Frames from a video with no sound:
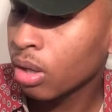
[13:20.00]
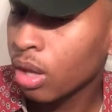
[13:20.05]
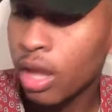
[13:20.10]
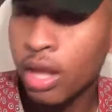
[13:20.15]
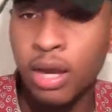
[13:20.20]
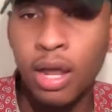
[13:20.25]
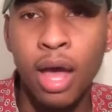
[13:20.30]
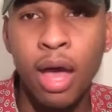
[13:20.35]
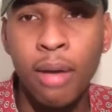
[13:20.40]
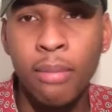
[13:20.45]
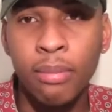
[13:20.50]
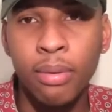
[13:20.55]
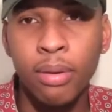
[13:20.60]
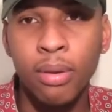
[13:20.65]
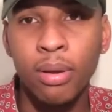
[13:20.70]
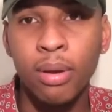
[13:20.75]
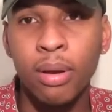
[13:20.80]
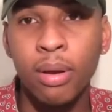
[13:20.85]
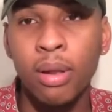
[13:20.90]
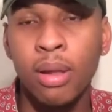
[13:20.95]
And
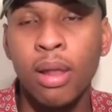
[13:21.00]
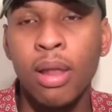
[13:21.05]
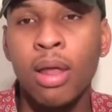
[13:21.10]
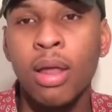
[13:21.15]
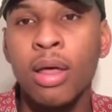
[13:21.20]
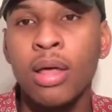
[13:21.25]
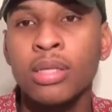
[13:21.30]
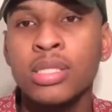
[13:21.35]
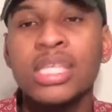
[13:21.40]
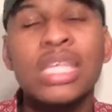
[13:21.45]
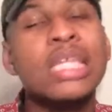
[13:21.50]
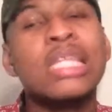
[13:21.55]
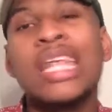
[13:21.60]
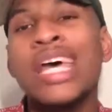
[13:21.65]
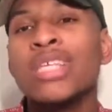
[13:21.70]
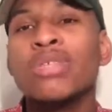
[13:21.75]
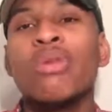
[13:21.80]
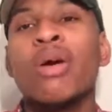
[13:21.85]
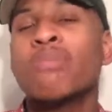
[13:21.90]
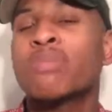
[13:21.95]
Humble. See,
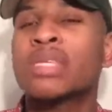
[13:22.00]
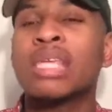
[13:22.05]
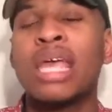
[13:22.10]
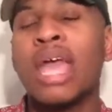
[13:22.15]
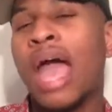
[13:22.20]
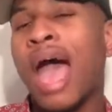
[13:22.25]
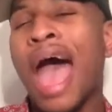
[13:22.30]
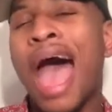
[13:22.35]
that's what I'm saying.